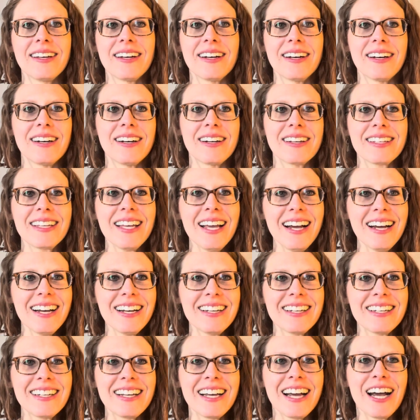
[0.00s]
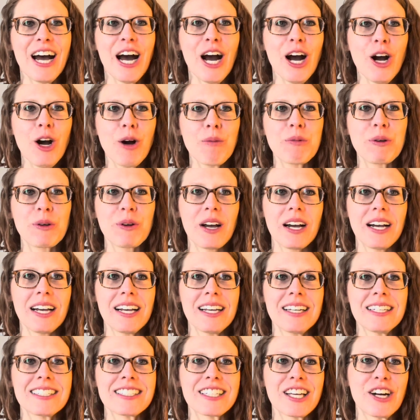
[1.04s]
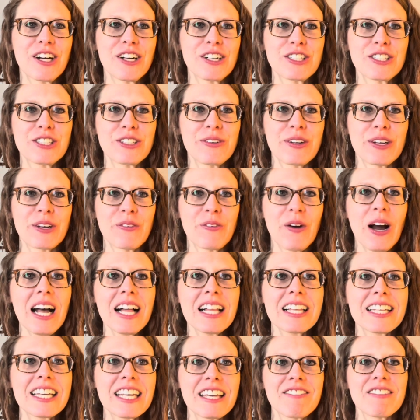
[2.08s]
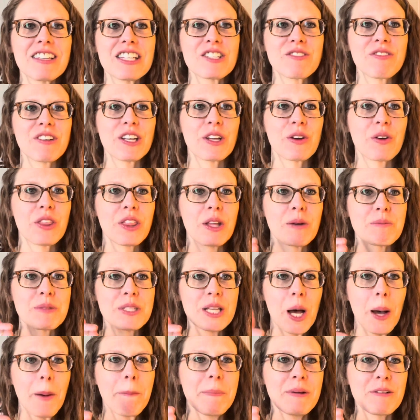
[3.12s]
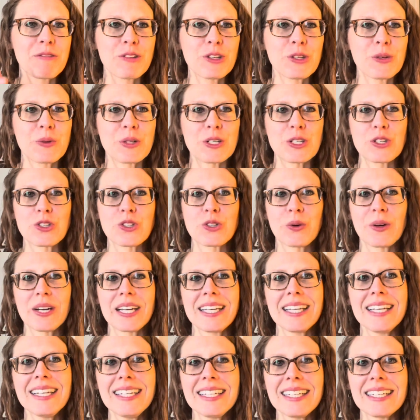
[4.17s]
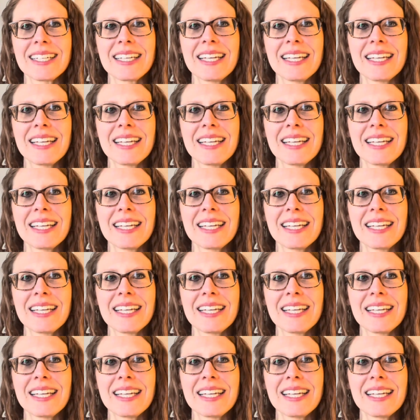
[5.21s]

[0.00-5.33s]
Uh, yeah, I hope you guys are doing well. Give this video a thumbs up if you enjoyed it.